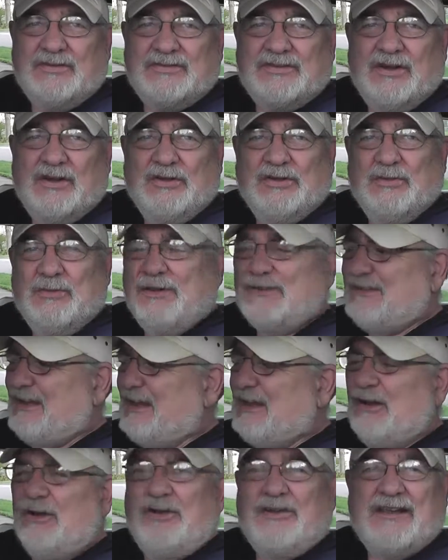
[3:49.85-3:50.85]
So you want to
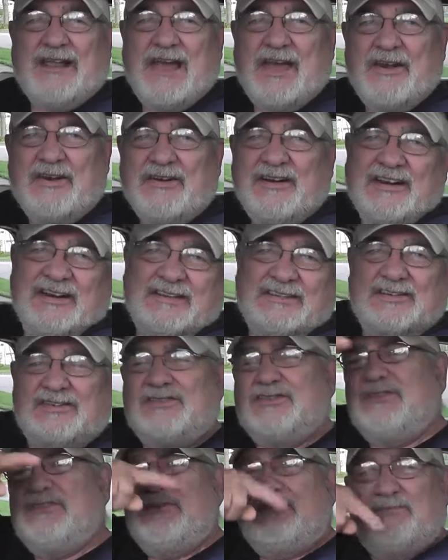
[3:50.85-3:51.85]
take a look at her,
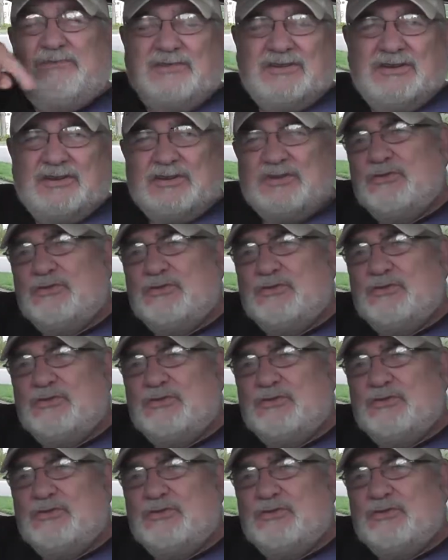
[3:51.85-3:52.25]
you